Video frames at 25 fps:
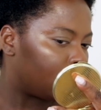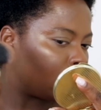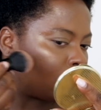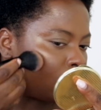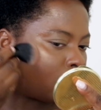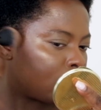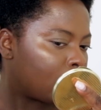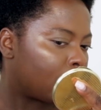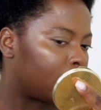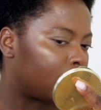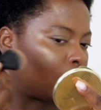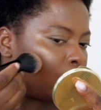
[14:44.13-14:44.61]

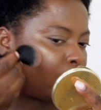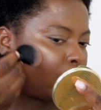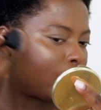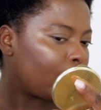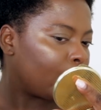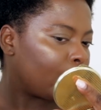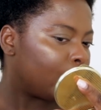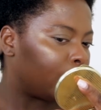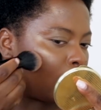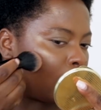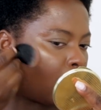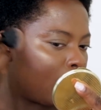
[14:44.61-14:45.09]
start where
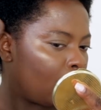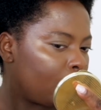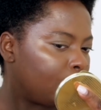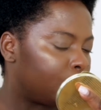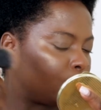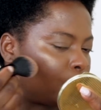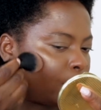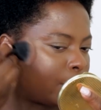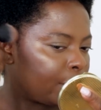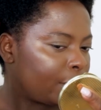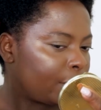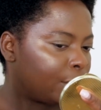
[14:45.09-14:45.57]
we
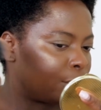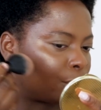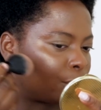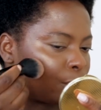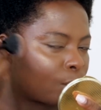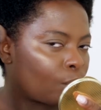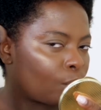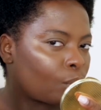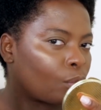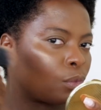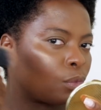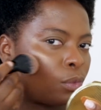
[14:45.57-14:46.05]
contoured,
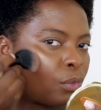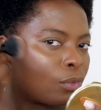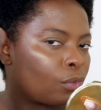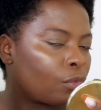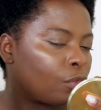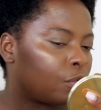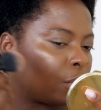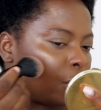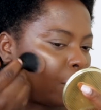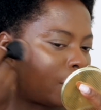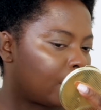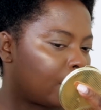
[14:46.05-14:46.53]

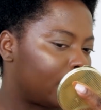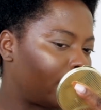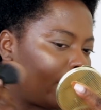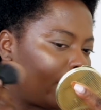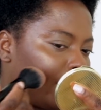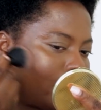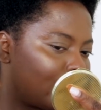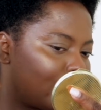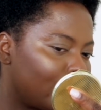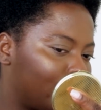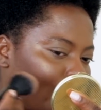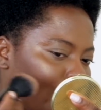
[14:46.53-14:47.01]
very light.